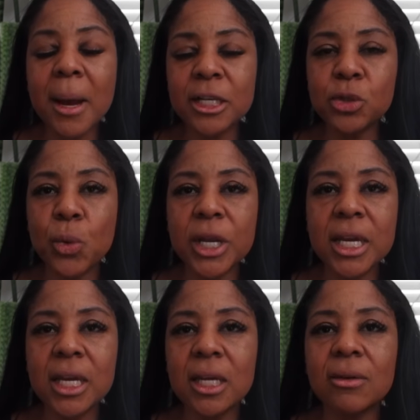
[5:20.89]

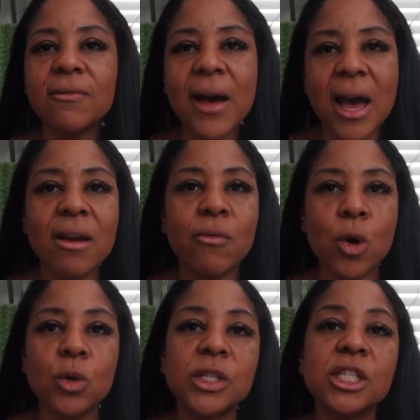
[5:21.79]
25
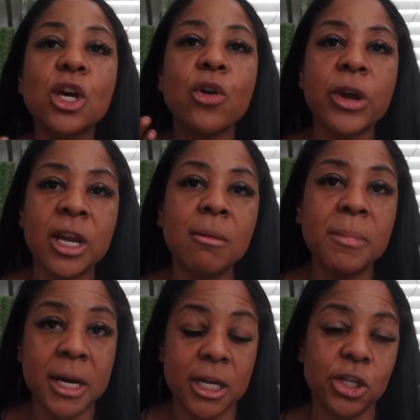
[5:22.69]
roses that are in a
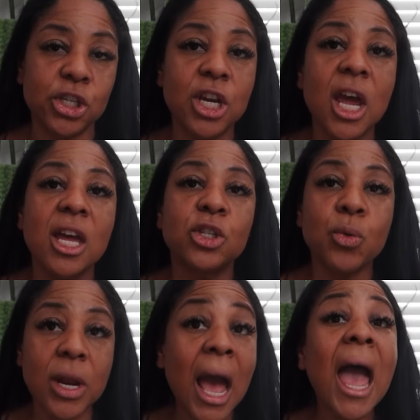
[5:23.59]
bunch.
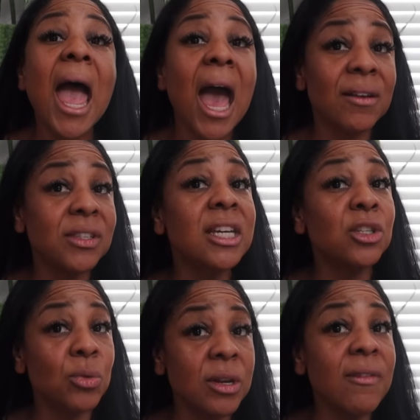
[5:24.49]
I have to
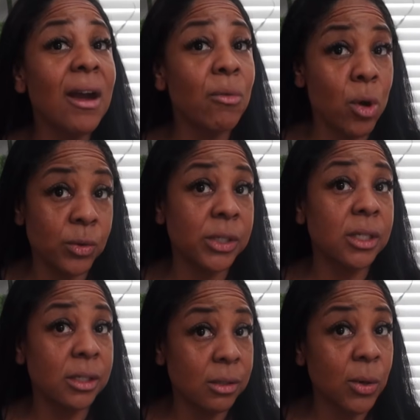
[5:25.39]
get 25
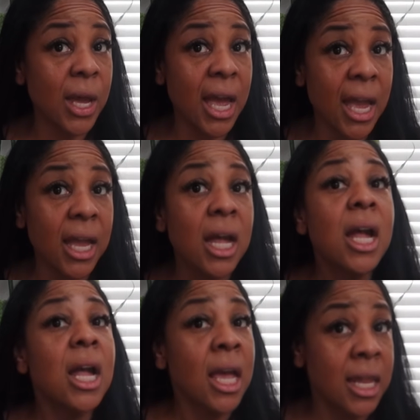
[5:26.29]
roses,
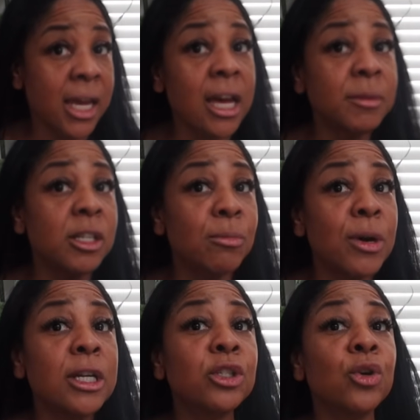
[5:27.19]
okay? And it comes in a
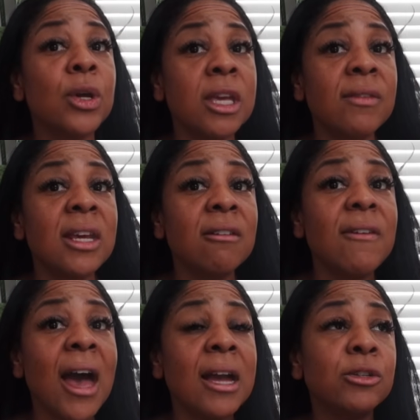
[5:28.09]
bunch, so even if
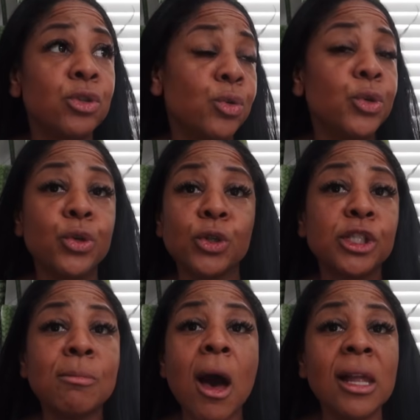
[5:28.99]
I do your
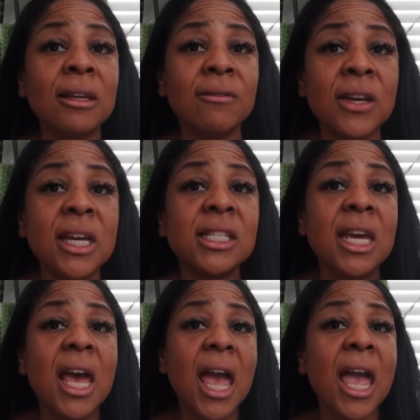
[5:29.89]
small event
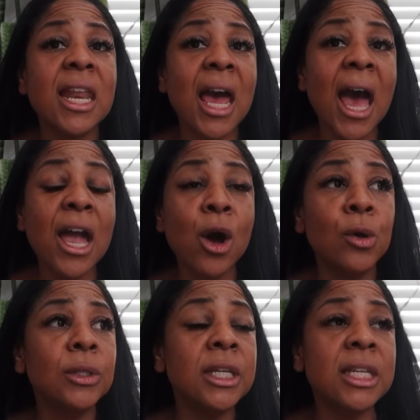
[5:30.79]
and I
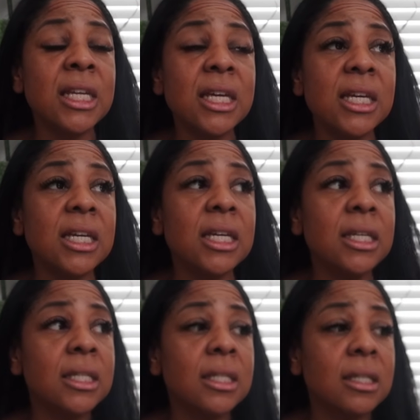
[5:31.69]
only
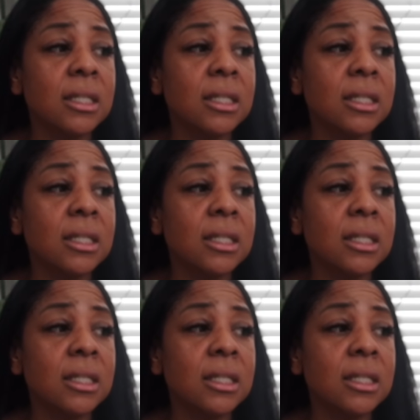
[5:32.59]
need